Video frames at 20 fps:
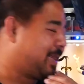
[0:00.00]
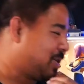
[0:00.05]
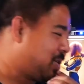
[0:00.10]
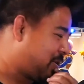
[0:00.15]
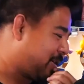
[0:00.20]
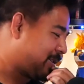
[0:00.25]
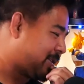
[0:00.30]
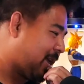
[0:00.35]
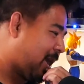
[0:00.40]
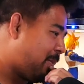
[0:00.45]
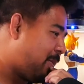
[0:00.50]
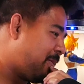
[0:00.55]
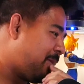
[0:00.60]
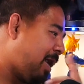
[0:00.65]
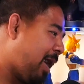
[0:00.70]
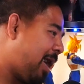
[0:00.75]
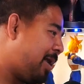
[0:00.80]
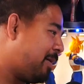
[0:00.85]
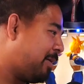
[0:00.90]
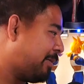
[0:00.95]
though, because I
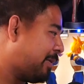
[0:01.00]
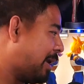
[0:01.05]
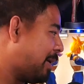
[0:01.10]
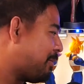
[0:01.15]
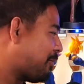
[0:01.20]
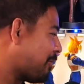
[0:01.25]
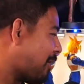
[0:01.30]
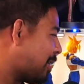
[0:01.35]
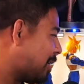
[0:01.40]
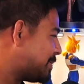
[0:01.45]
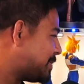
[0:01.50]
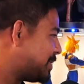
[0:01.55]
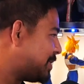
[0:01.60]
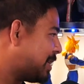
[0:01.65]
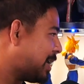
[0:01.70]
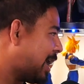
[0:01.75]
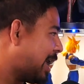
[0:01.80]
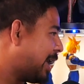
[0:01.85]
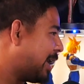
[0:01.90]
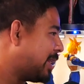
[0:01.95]
remember I brought up to you
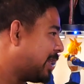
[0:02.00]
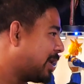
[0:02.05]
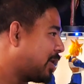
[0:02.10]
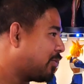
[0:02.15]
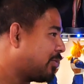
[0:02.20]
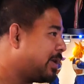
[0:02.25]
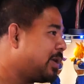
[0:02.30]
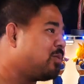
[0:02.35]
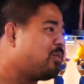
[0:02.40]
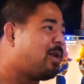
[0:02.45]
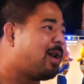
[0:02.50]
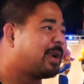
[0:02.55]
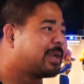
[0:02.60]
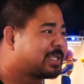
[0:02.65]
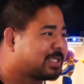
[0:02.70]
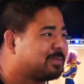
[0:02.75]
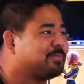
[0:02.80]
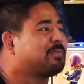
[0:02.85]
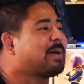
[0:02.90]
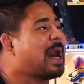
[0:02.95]
that I rewatched
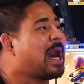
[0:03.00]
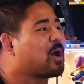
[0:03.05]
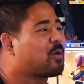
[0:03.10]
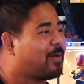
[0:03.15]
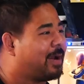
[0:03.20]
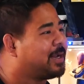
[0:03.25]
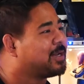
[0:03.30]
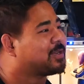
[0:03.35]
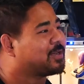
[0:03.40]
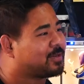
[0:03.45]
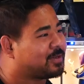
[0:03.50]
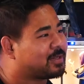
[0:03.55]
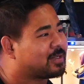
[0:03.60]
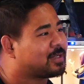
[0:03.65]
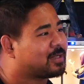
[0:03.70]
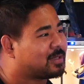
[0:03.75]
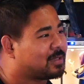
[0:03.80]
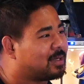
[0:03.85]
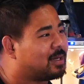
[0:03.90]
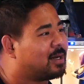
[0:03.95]
some Power
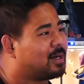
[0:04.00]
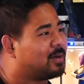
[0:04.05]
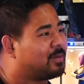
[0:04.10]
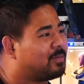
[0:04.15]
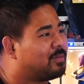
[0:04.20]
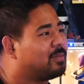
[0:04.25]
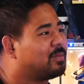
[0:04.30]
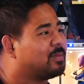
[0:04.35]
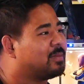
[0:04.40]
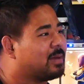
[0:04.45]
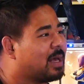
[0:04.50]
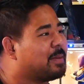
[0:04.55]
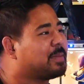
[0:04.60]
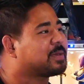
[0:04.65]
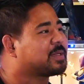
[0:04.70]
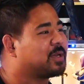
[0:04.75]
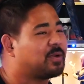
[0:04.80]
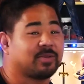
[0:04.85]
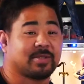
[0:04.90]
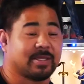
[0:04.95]
Rangers
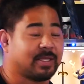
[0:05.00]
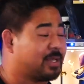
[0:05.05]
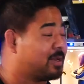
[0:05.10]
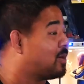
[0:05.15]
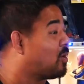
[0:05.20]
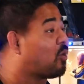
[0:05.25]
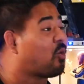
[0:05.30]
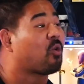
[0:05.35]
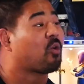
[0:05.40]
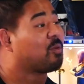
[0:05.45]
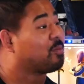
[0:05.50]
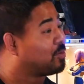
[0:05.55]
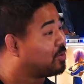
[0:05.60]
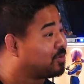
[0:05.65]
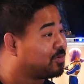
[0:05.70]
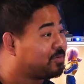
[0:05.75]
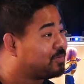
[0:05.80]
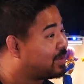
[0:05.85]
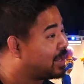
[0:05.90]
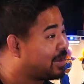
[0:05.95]
episodes, and they're
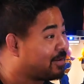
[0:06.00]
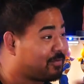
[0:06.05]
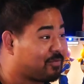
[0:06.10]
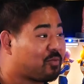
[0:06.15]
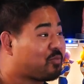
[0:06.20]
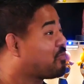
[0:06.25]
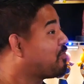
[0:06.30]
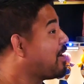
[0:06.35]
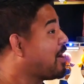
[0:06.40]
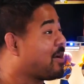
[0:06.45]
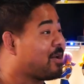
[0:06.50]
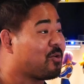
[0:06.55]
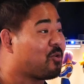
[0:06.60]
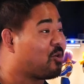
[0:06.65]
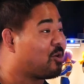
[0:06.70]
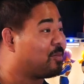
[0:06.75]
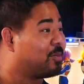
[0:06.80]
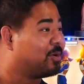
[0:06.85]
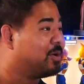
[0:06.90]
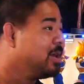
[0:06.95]
horrible. They're very
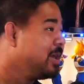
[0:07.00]
horrible.